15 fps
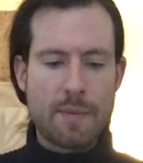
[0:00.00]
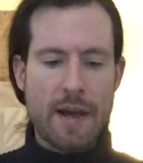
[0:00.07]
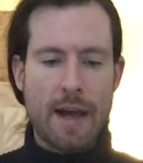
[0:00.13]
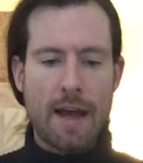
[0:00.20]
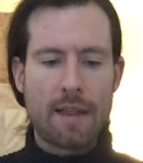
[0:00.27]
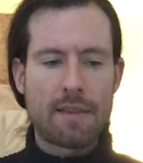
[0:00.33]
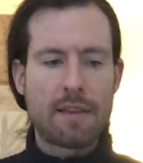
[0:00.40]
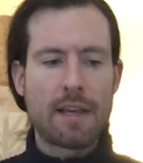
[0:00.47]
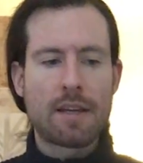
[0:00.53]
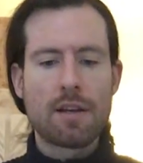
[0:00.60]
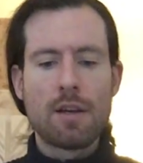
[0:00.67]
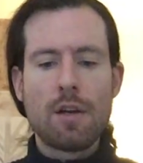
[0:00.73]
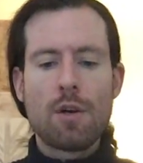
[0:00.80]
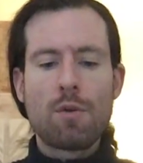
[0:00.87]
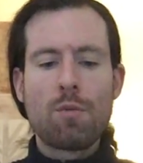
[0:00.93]
path. Like,
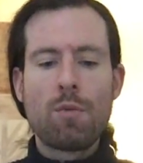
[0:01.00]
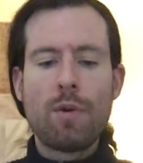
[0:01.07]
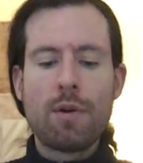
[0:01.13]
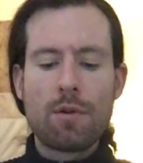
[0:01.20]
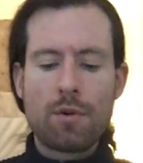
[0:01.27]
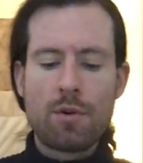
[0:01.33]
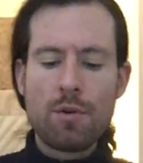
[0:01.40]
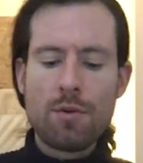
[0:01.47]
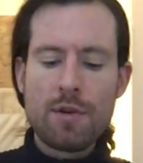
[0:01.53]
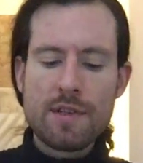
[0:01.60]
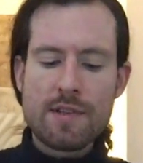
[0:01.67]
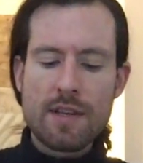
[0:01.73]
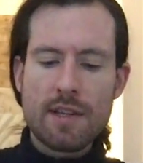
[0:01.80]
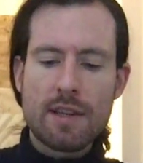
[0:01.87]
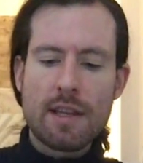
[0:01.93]
who
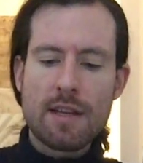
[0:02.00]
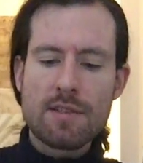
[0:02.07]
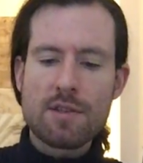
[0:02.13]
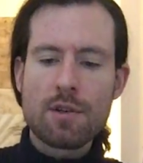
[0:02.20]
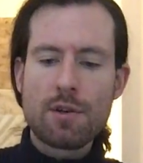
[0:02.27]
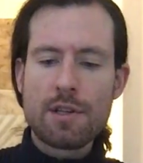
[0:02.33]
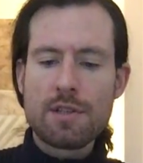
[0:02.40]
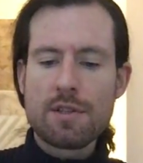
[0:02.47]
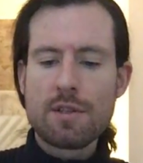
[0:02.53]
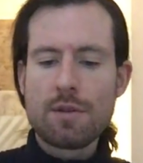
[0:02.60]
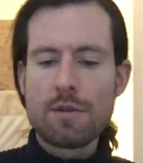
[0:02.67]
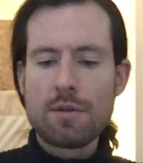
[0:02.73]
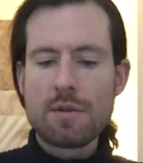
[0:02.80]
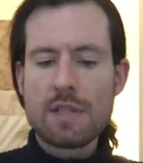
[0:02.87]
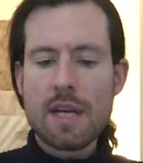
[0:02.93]
is it that's going
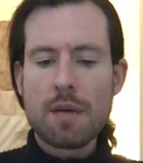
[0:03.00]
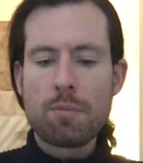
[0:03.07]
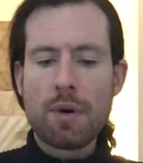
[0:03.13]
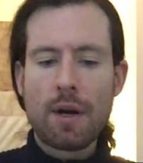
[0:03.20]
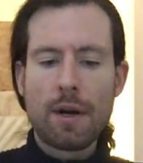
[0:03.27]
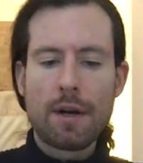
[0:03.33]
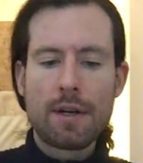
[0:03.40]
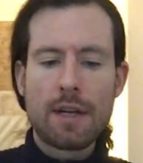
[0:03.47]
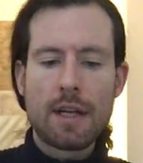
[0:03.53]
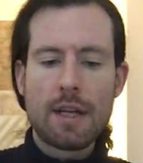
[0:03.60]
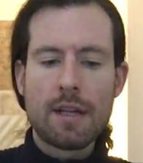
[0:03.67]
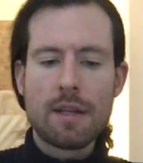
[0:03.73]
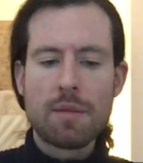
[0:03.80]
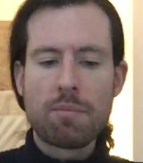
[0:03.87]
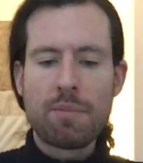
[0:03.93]
to take part
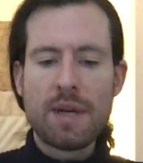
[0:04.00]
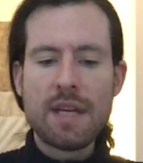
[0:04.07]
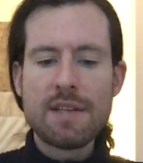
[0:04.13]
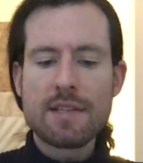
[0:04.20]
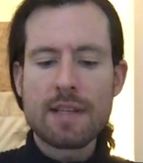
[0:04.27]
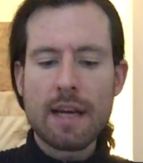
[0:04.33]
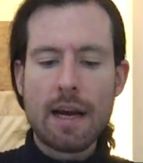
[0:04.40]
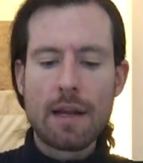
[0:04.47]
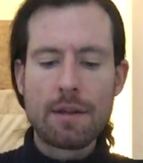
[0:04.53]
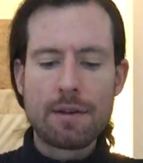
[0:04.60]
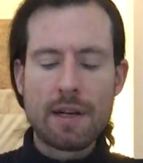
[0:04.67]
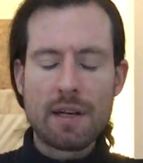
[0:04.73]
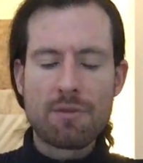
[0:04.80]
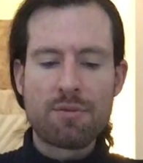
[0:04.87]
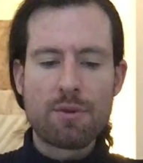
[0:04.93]
in the peace
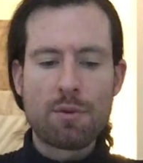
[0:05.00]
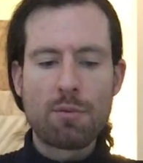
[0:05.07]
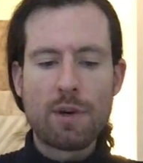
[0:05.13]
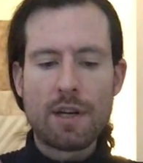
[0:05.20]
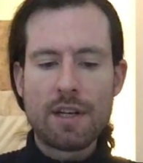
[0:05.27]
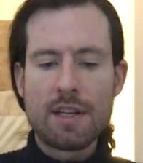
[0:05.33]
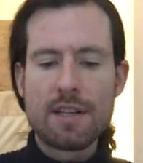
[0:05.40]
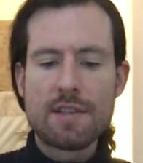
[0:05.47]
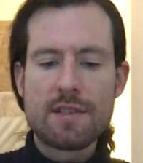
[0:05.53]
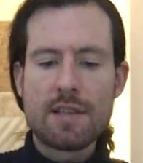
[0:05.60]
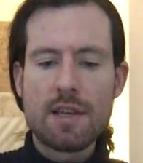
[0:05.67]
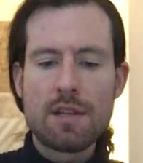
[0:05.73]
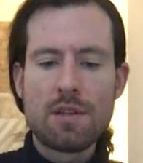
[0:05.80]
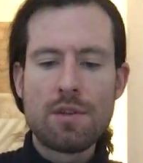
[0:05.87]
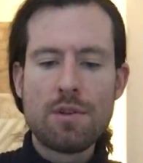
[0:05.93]
gathering for what it is
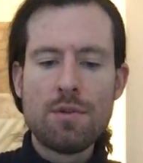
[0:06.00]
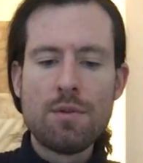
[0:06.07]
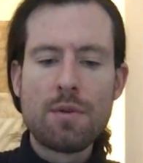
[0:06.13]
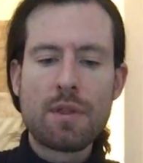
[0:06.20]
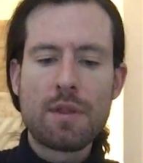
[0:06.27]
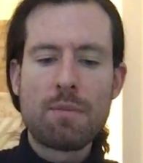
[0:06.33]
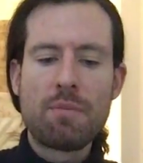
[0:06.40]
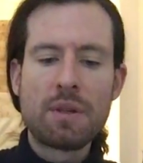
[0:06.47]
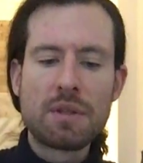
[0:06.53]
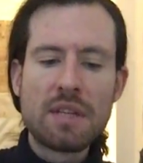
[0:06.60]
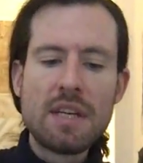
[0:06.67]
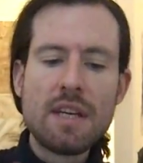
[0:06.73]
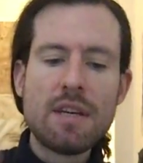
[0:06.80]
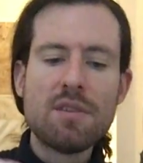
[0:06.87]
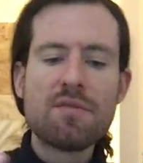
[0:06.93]
that you
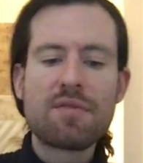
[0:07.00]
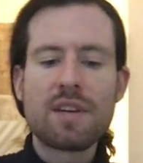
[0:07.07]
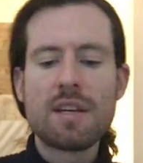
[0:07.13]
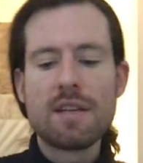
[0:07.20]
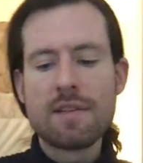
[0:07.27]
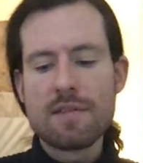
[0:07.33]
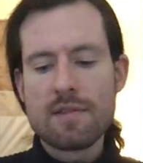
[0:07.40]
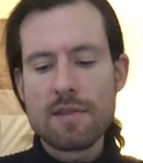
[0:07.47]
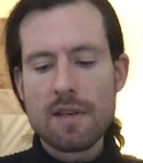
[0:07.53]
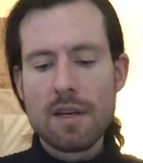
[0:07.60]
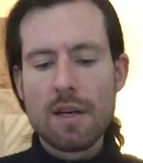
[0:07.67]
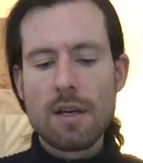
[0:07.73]
believe is